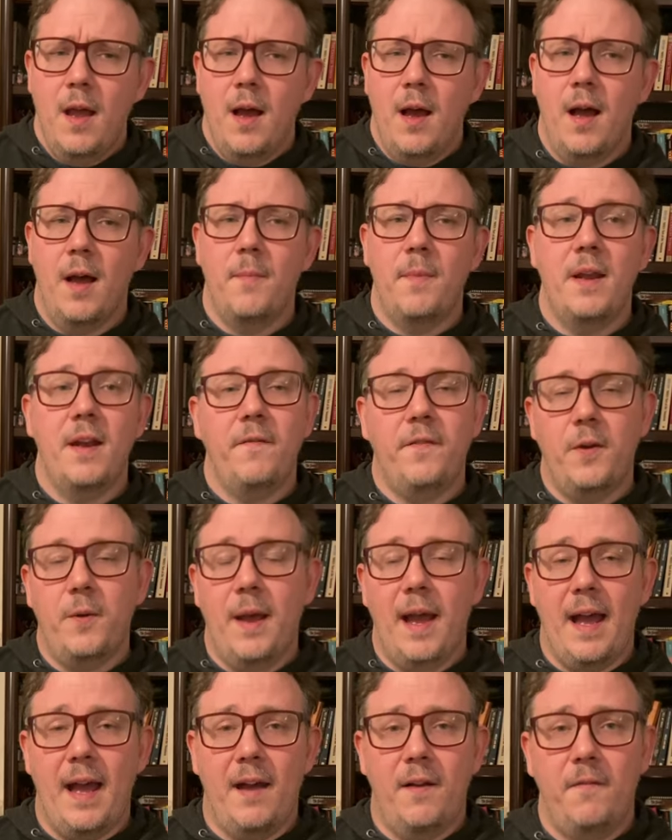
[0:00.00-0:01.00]
Um, and if you
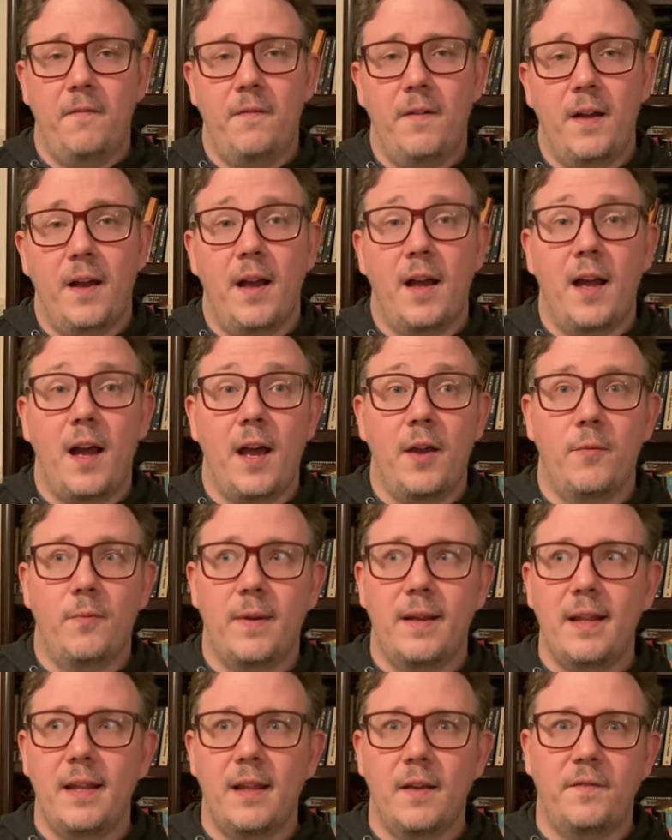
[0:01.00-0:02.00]
have, uh, I'd
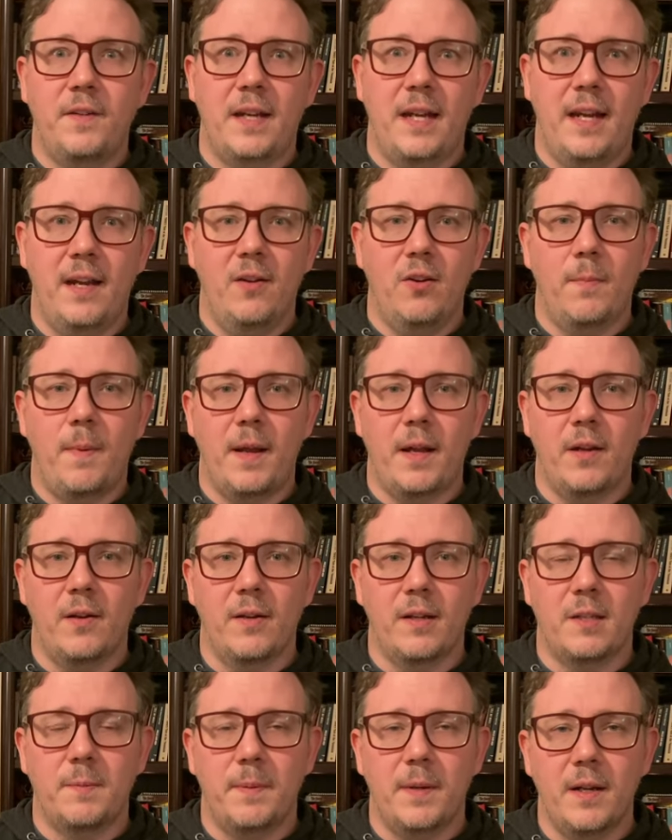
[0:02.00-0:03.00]
really love to hear about your
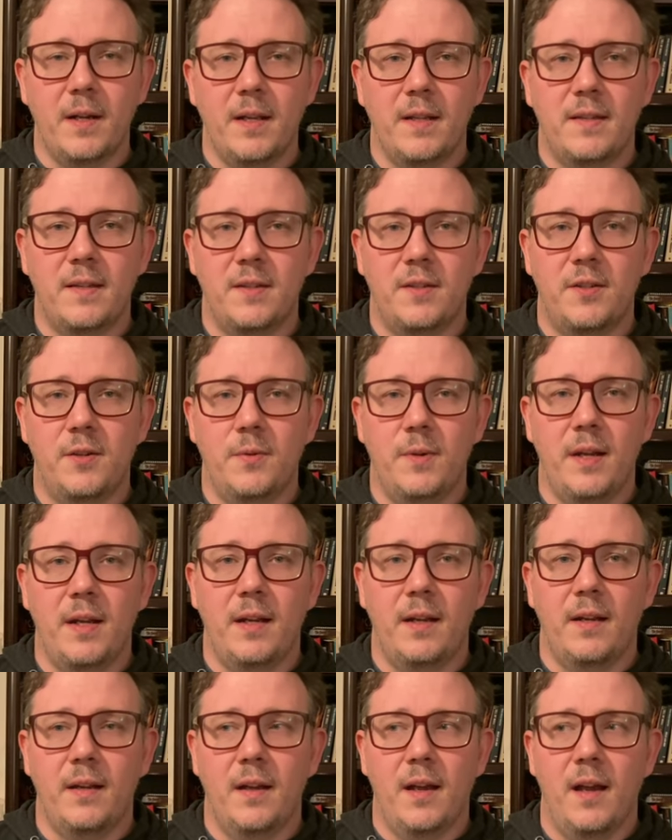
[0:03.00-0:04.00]
experiences
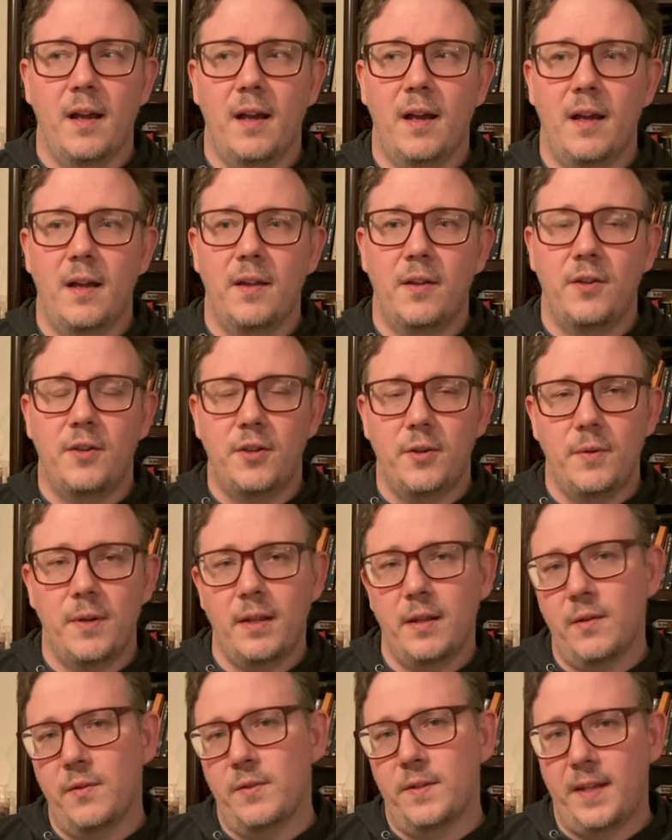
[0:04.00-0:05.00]
doing uh,
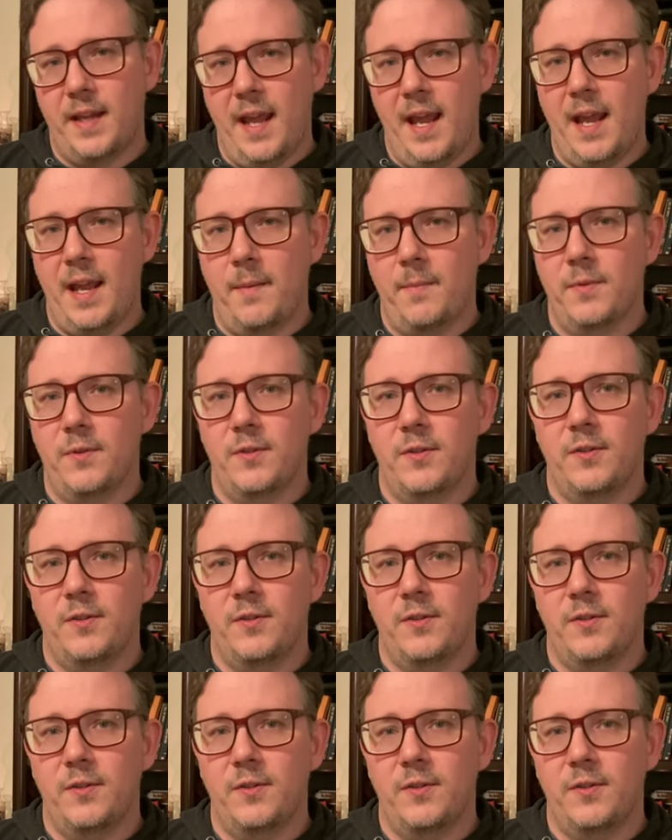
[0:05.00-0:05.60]
doing those games.